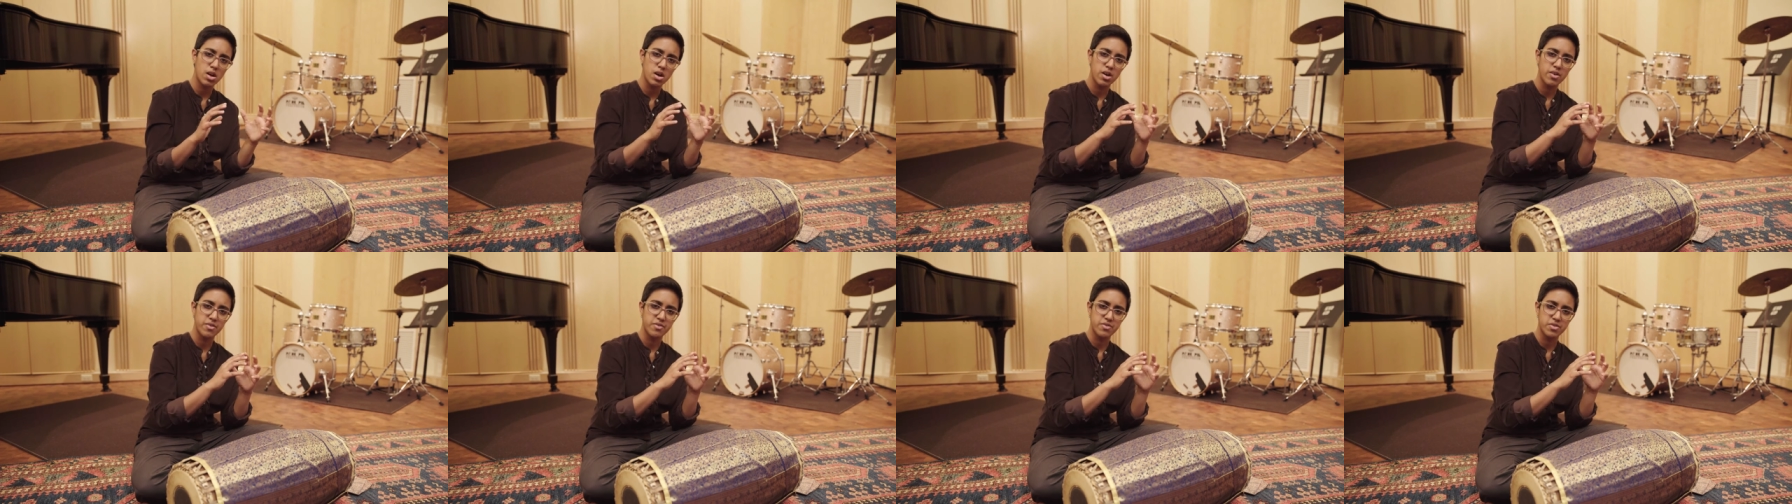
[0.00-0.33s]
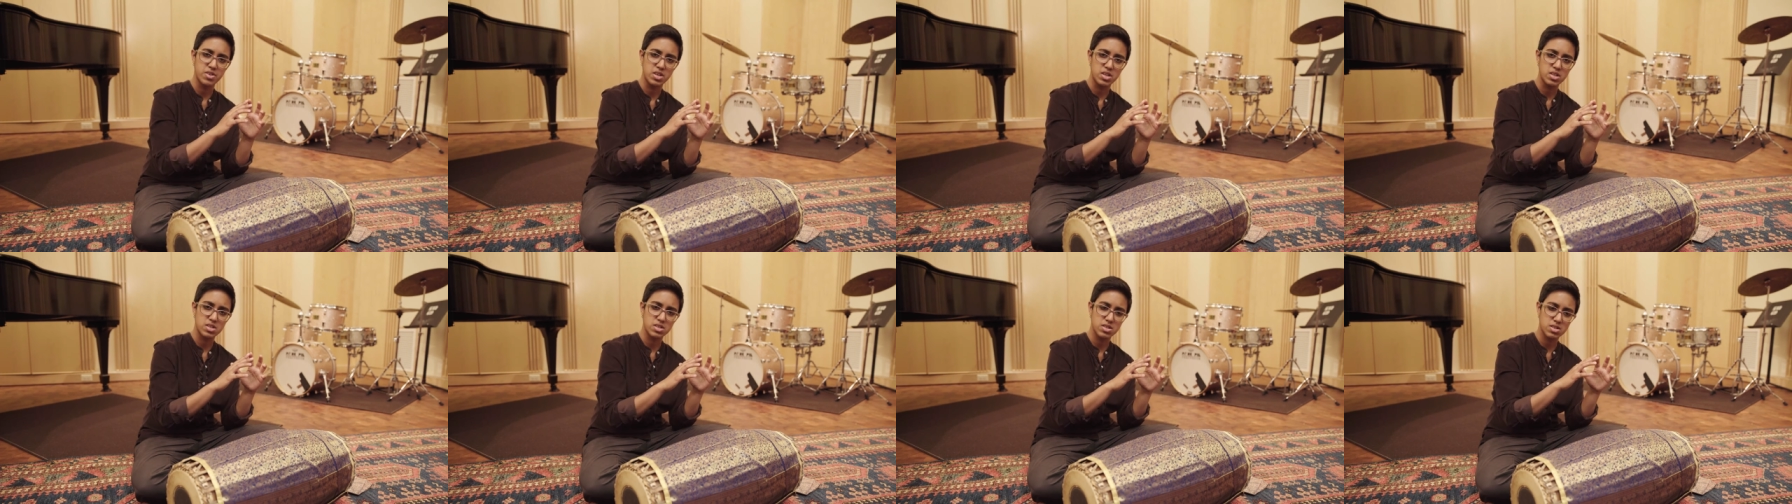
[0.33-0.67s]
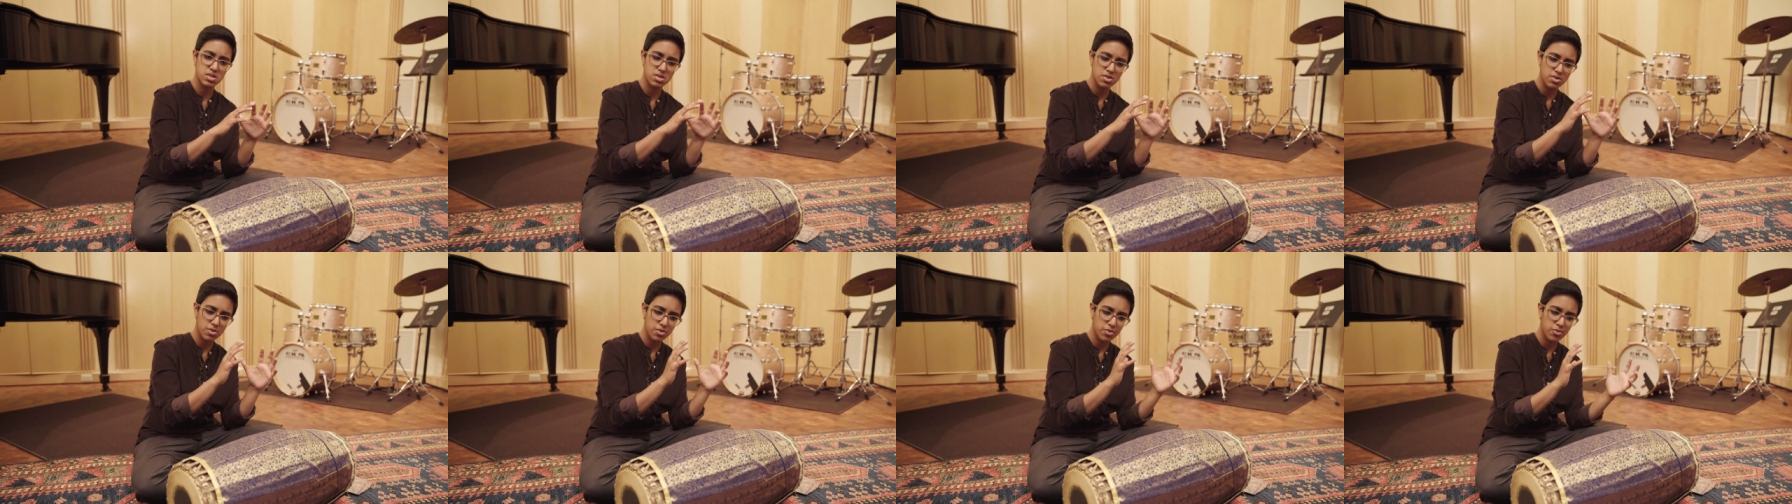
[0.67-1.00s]
of
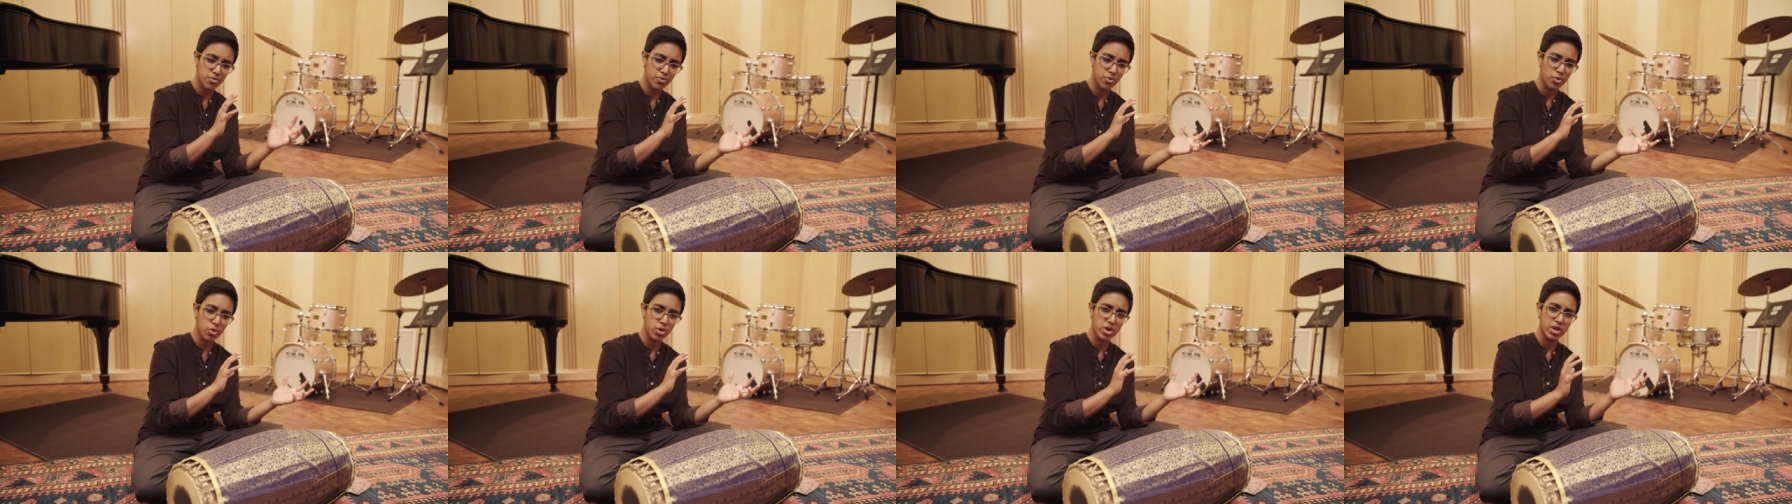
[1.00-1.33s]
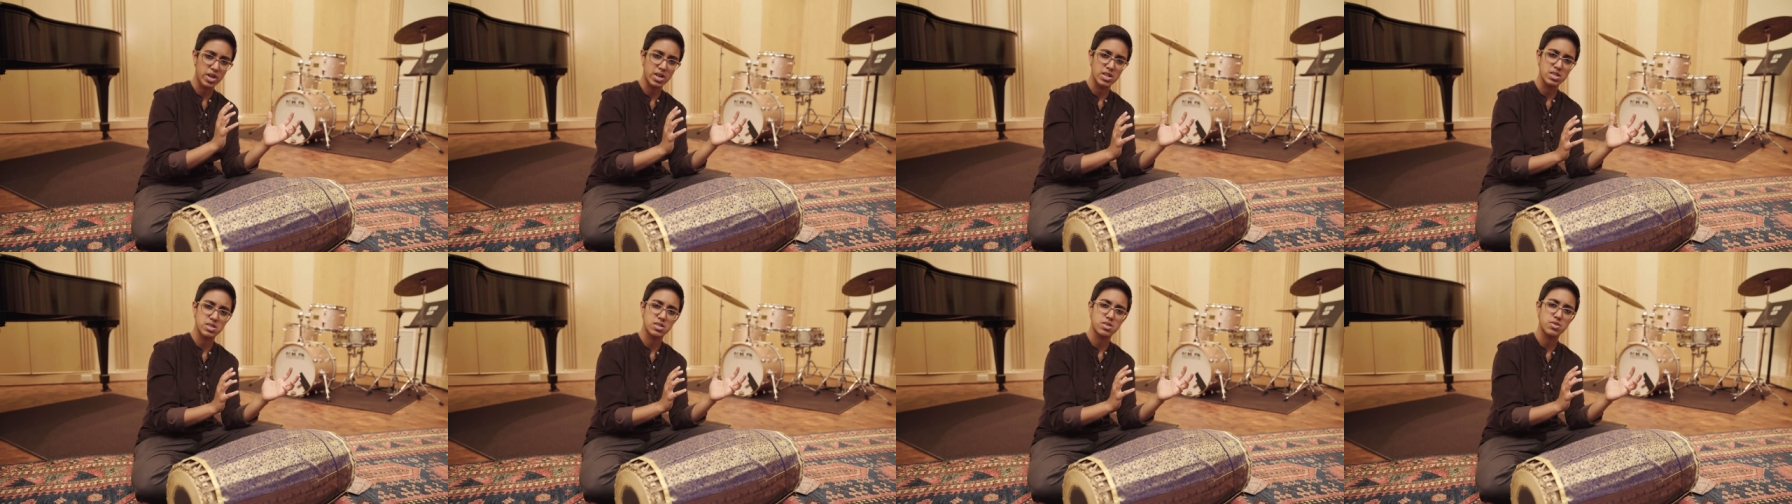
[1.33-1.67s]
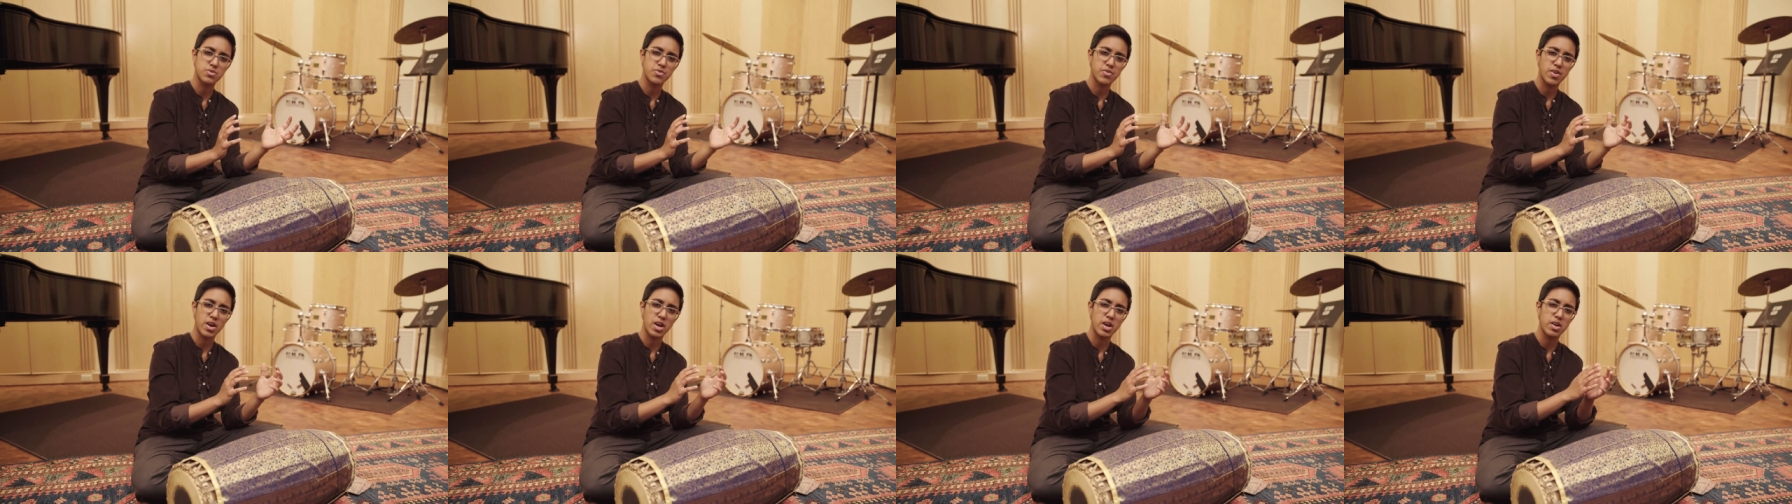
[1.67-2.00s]
these four
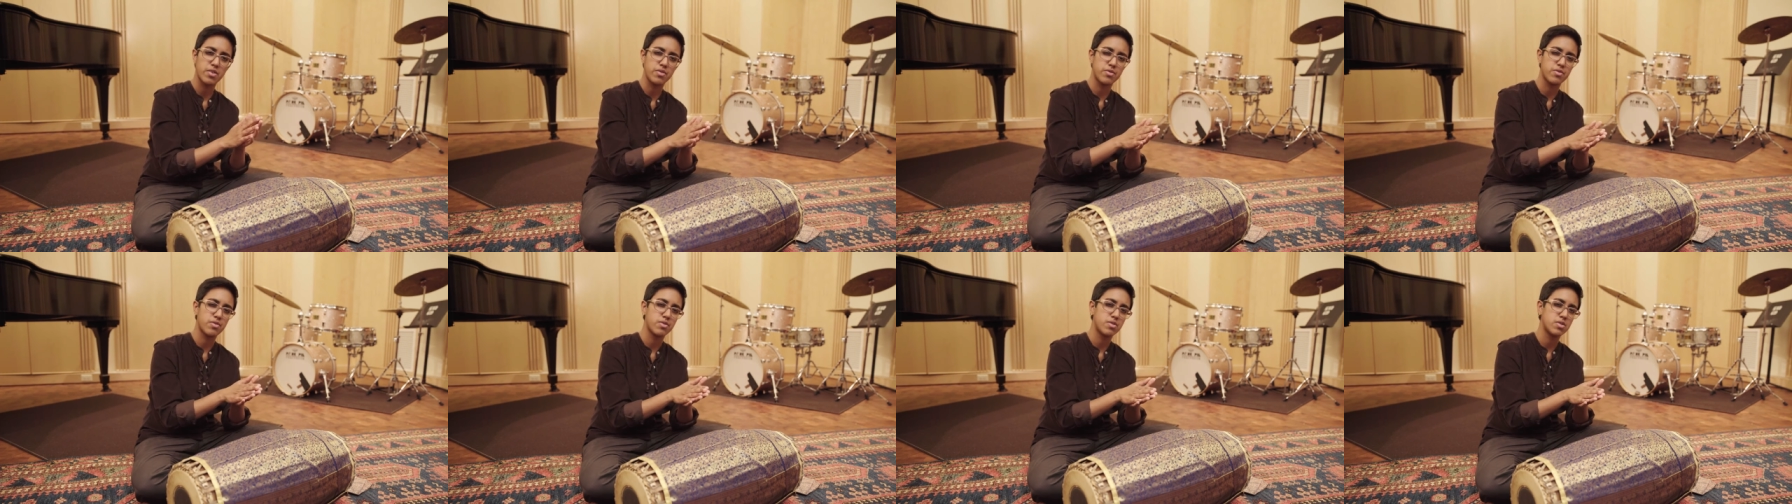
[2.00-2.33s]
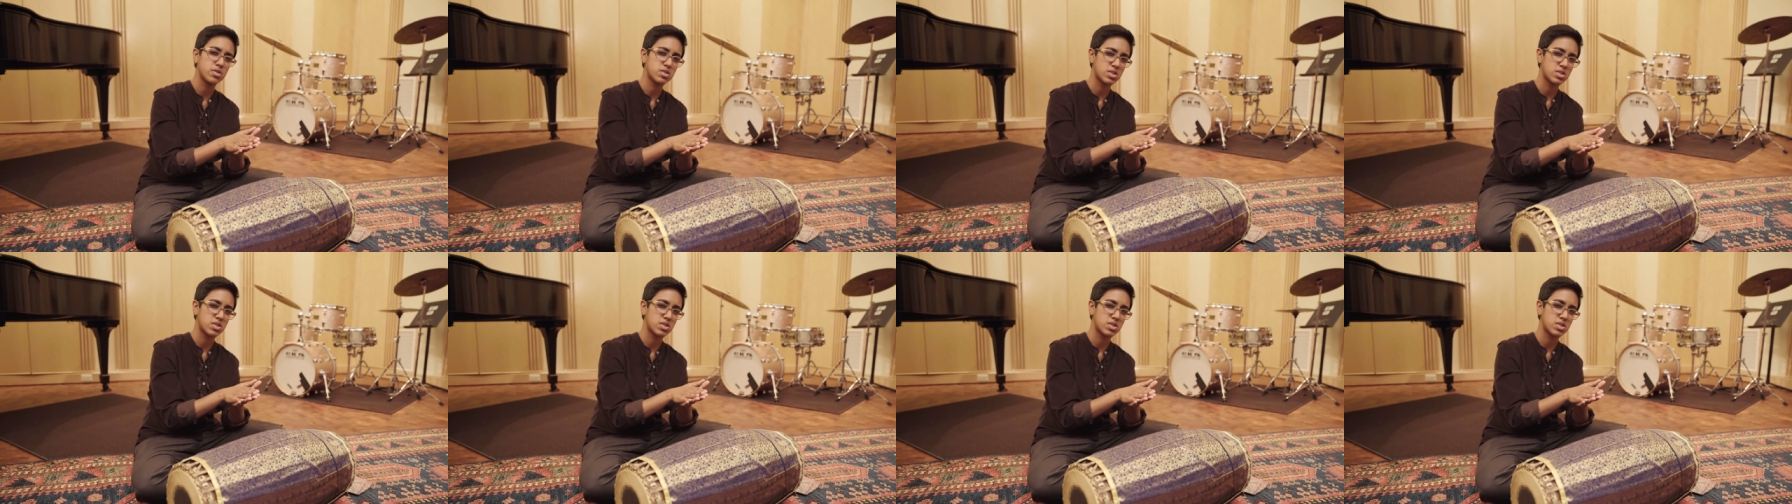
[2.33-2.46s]
against five